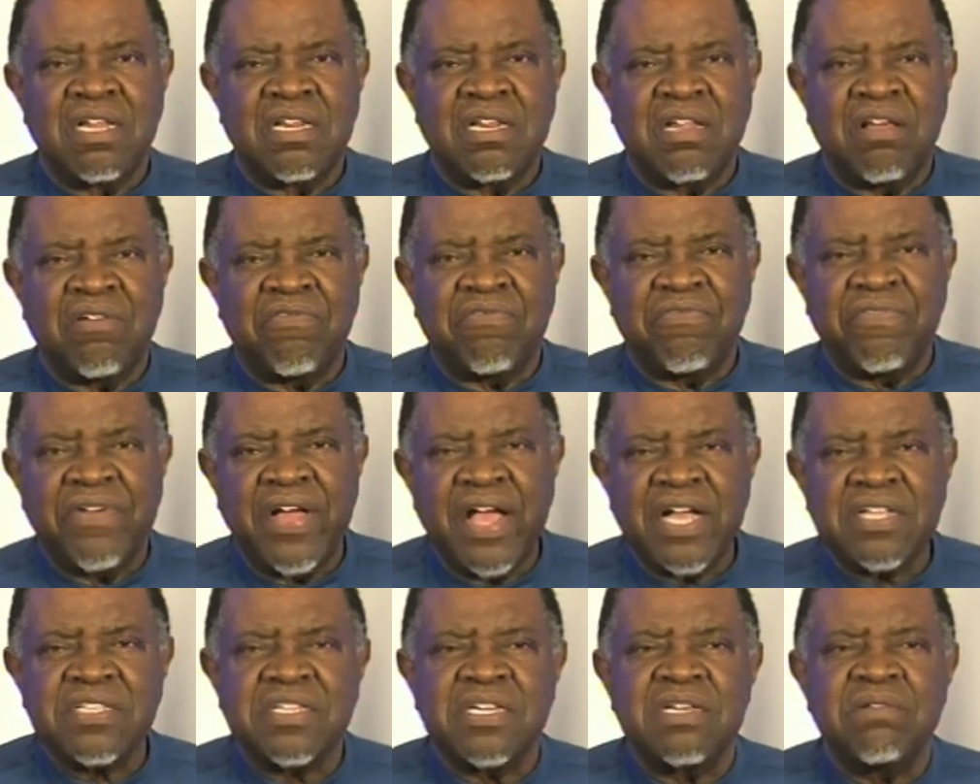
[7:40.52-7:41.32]
The
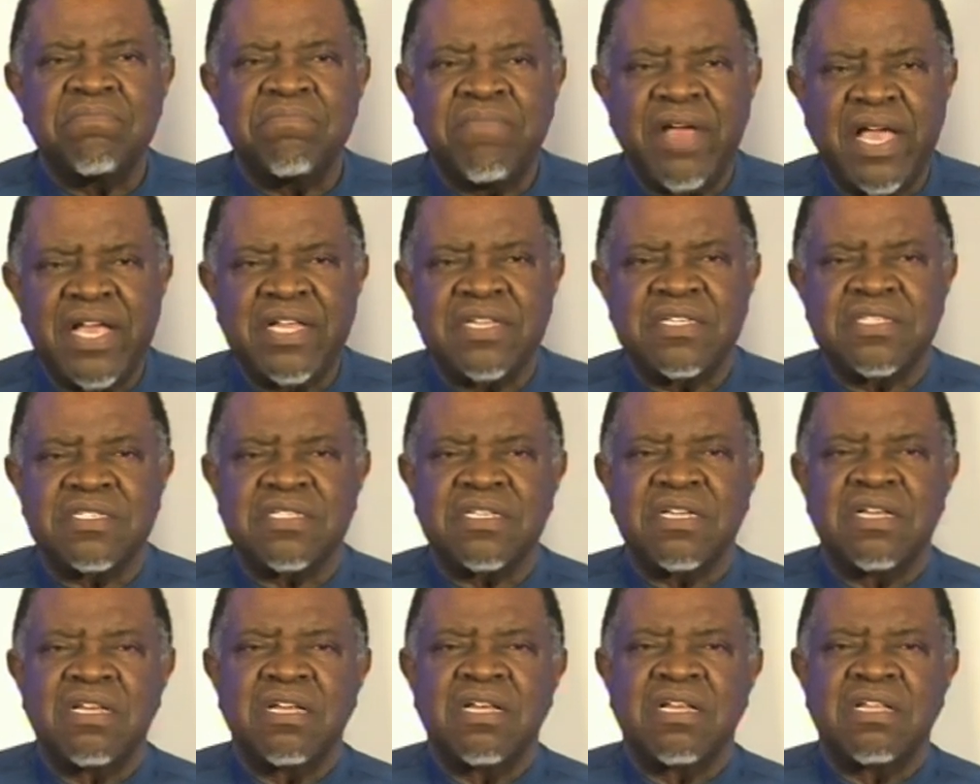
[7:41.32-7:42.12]
fact
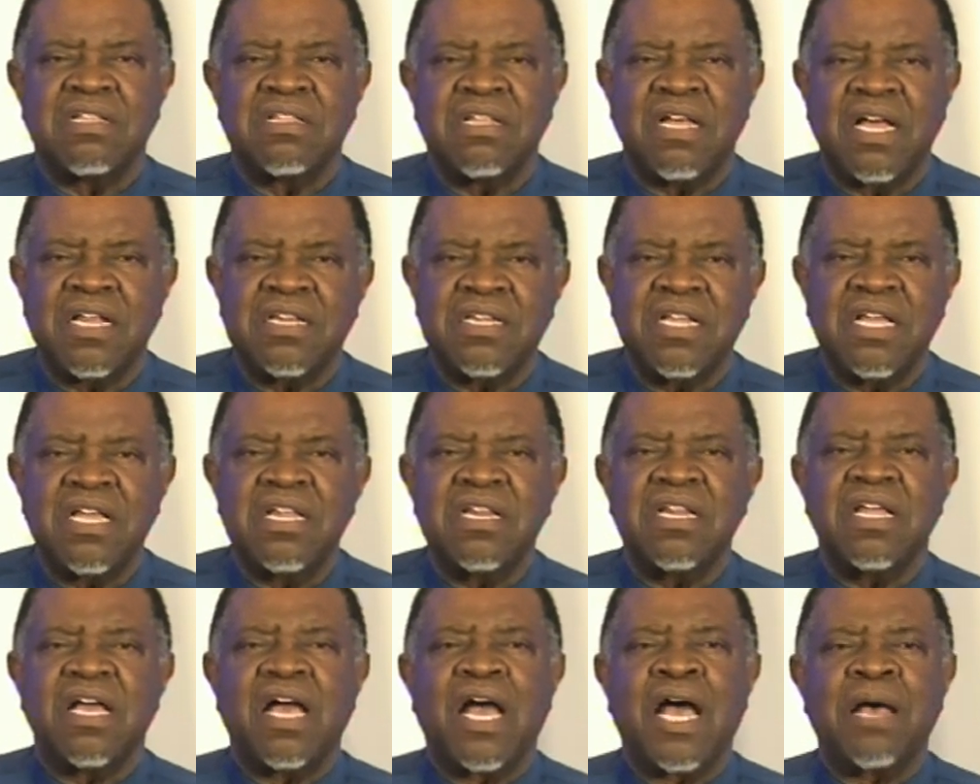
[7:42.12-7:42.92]
remains that
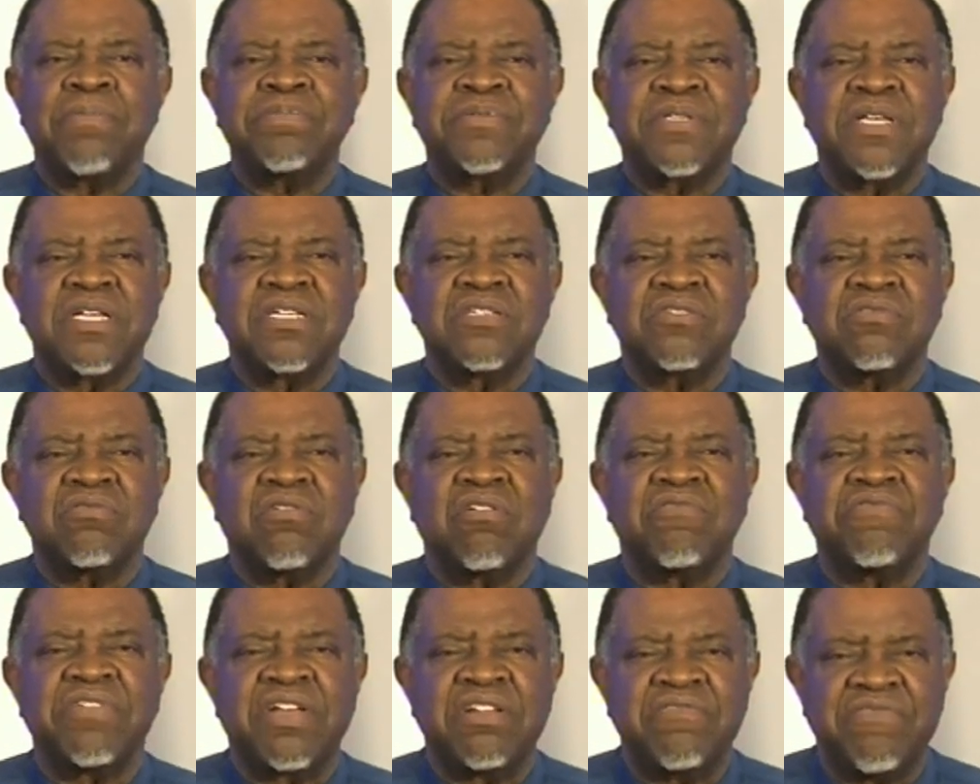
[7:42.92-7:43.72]
in the absence
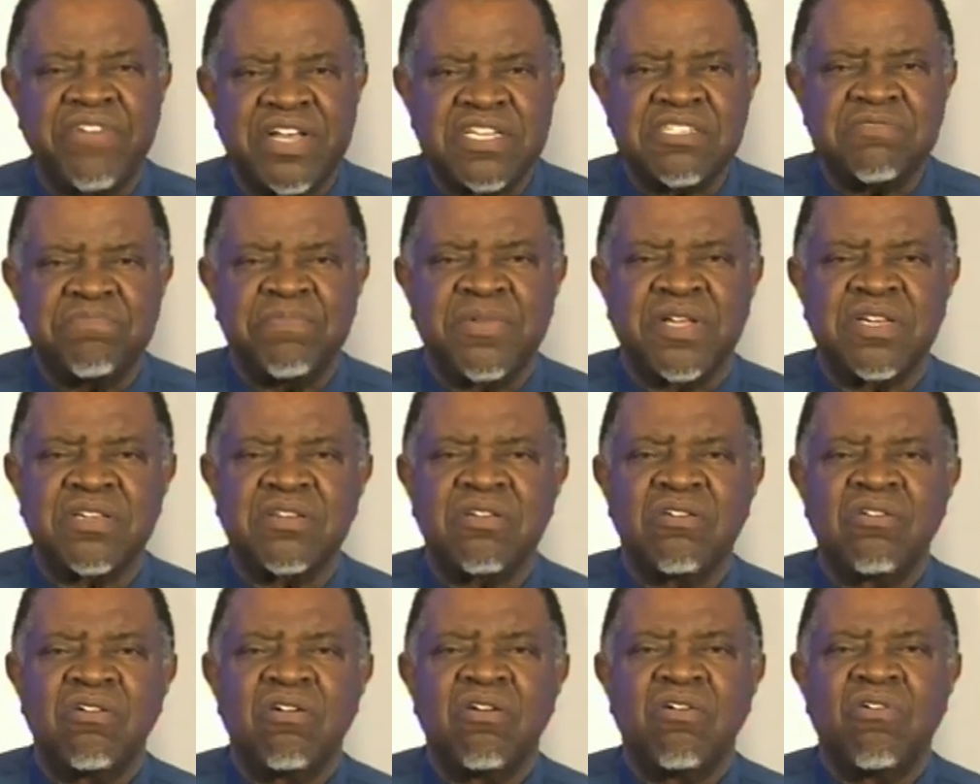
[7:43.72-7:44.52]
of investment,
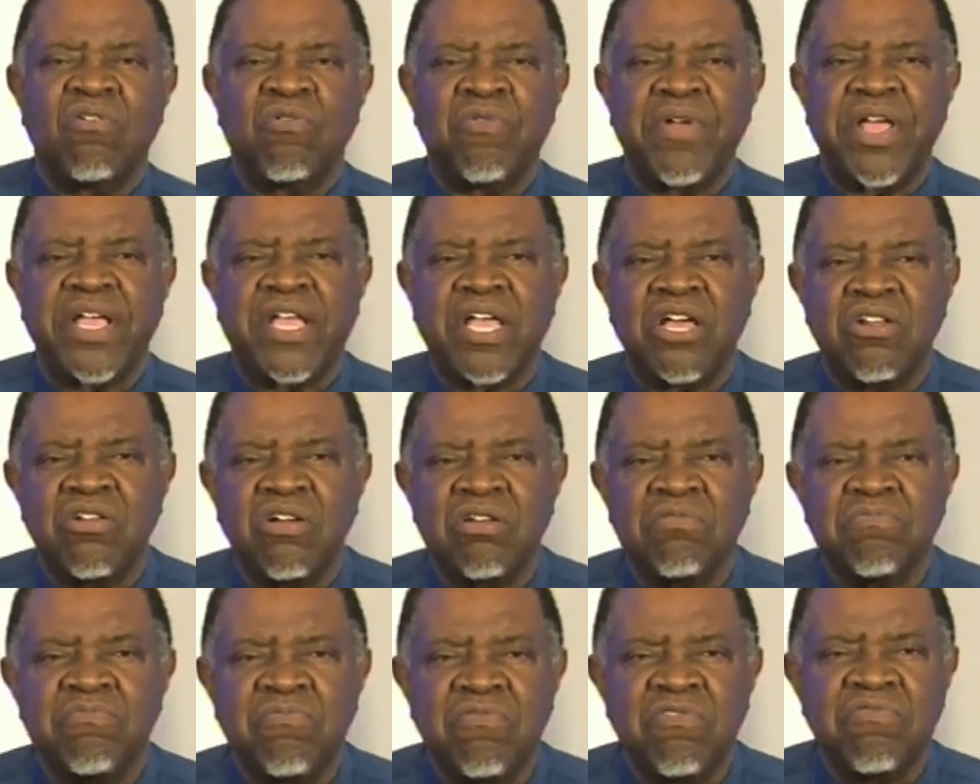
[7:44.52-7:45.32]
we
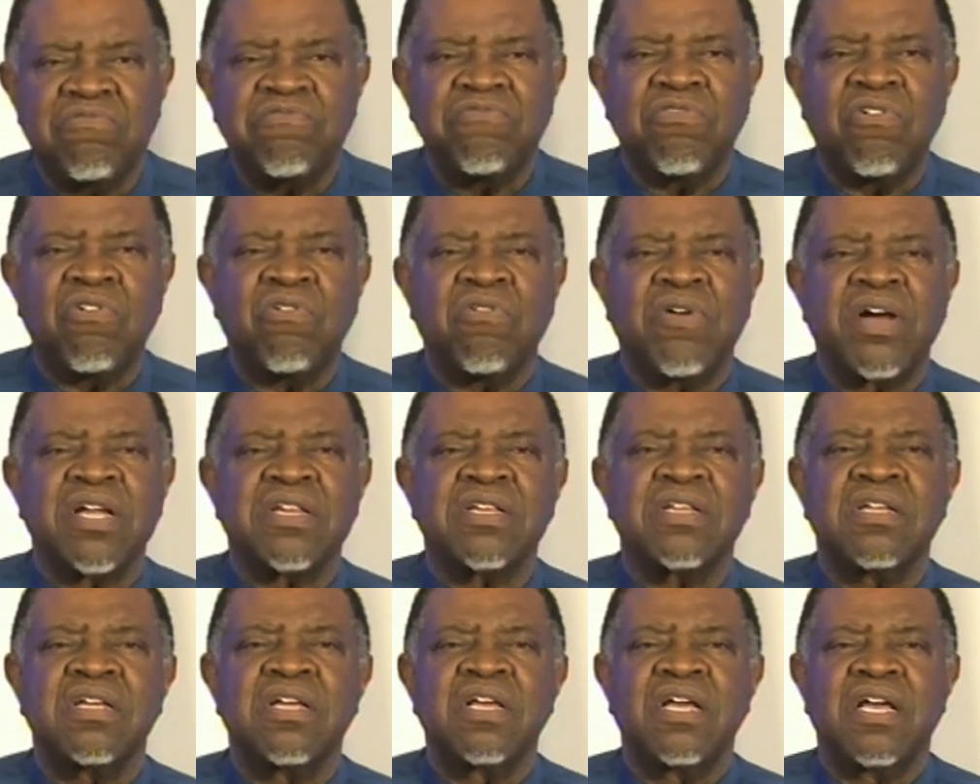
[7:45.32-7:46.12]
cannot move
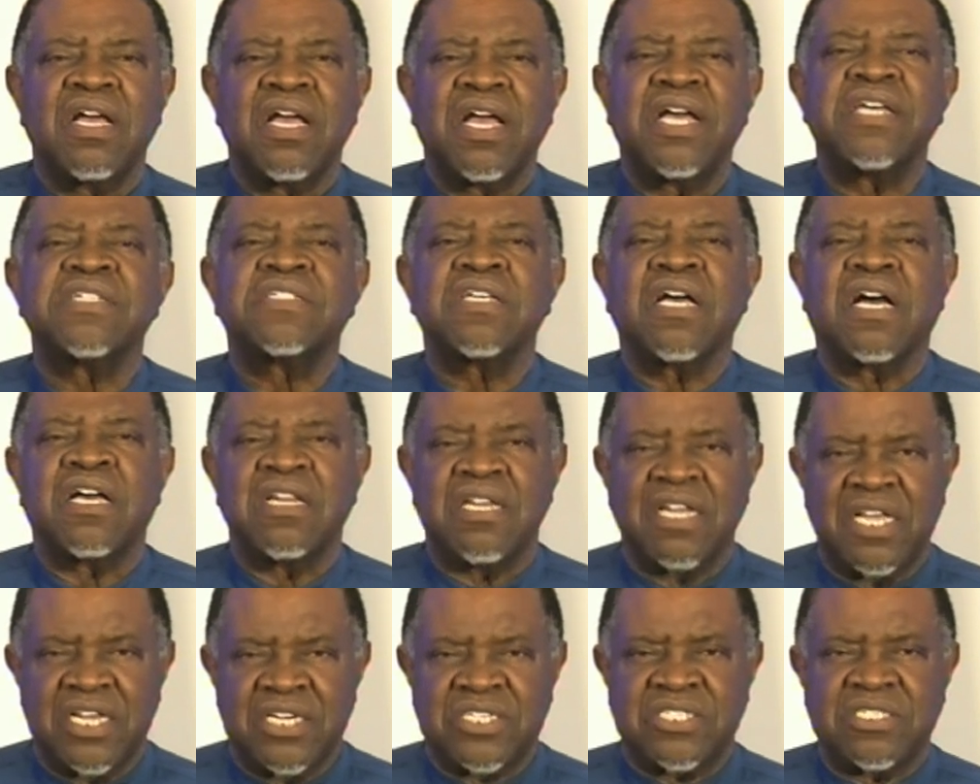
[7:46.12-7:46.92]
forward as
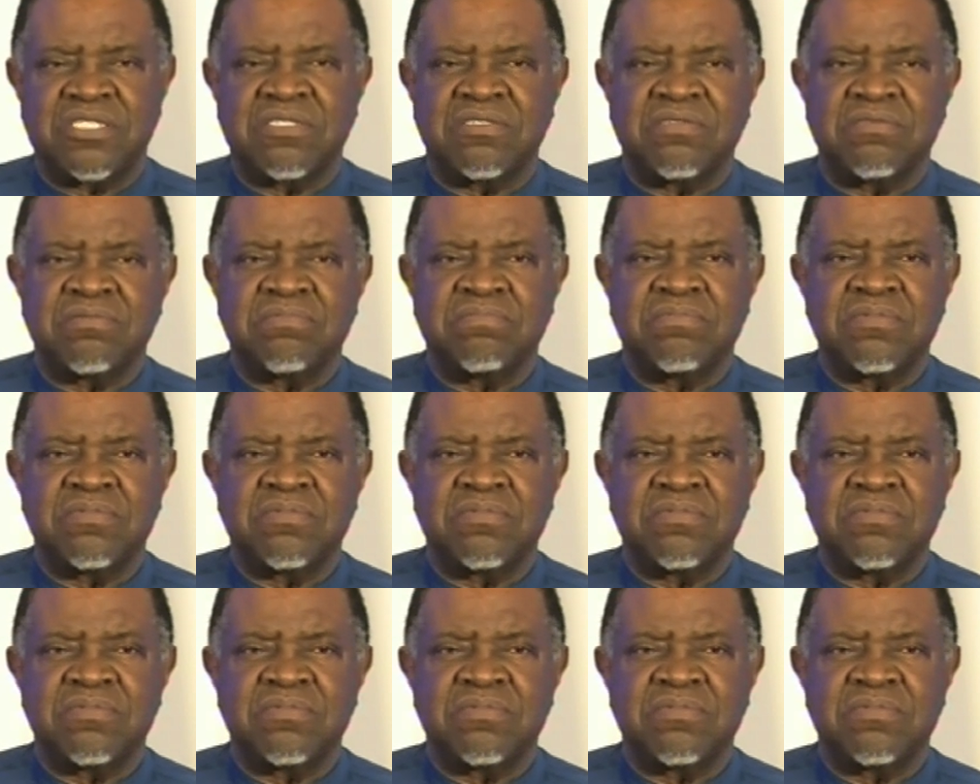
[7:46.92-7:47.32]
a nation.